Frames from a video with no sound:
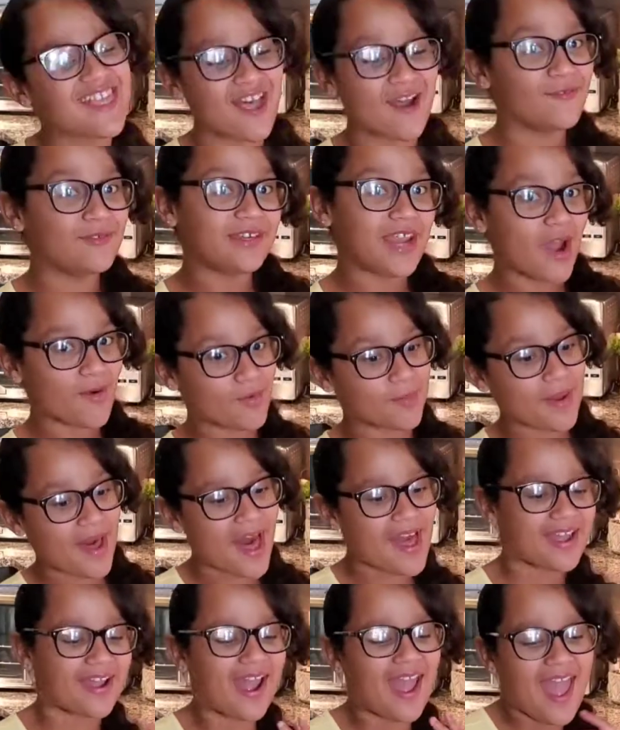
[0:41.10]
Now we're
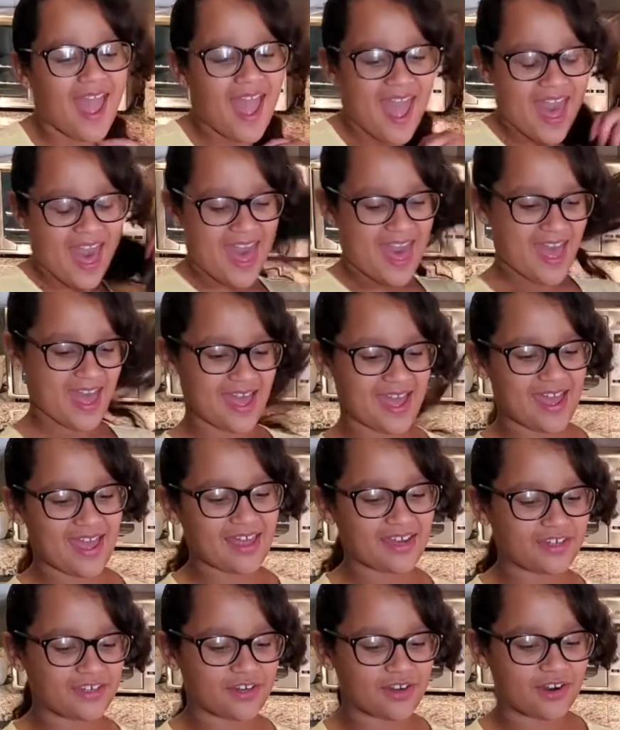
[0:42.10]
back.
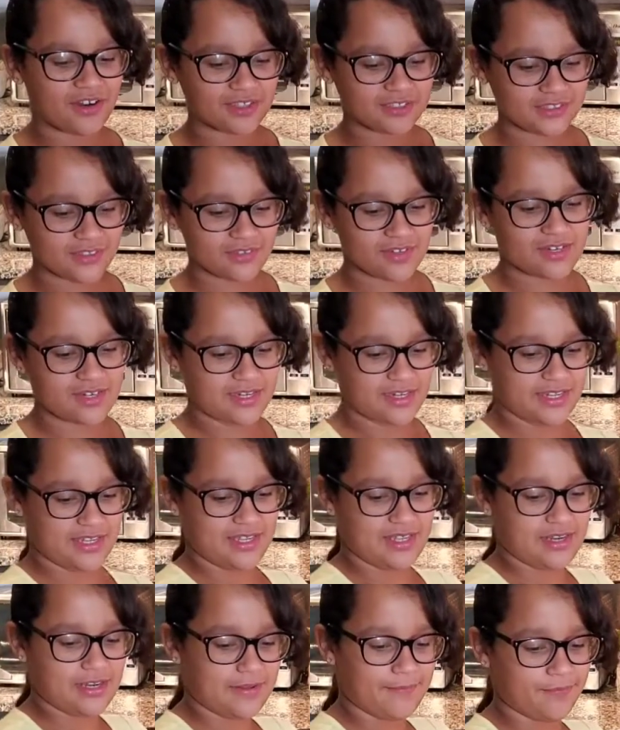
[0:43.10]
And you're also gonna
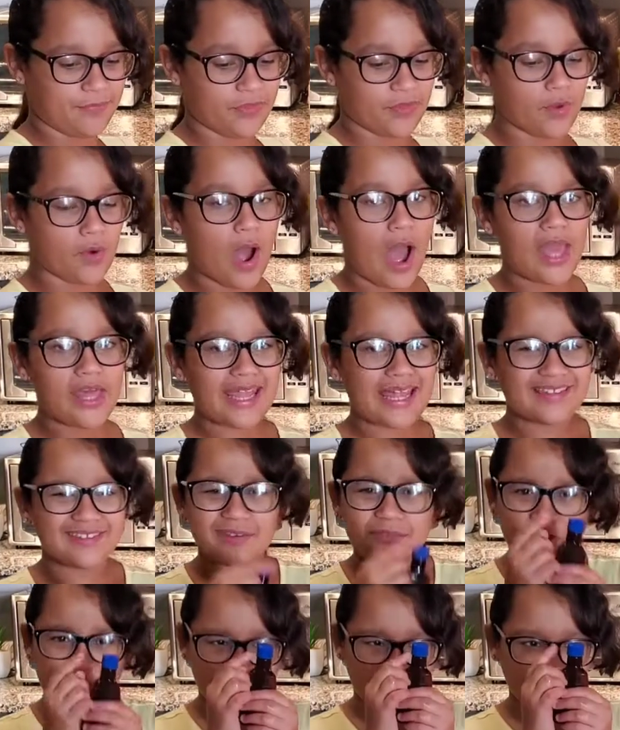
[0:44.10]
need, I like to
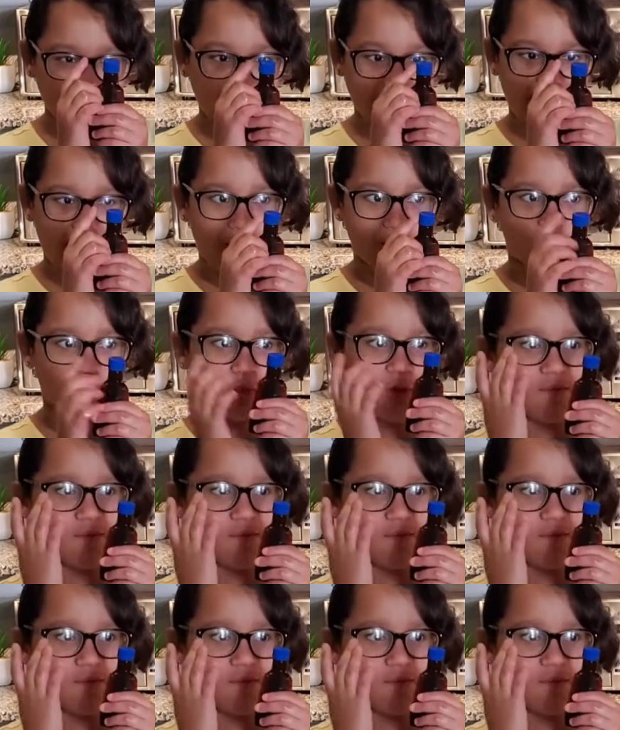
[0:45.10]
just put the cap full.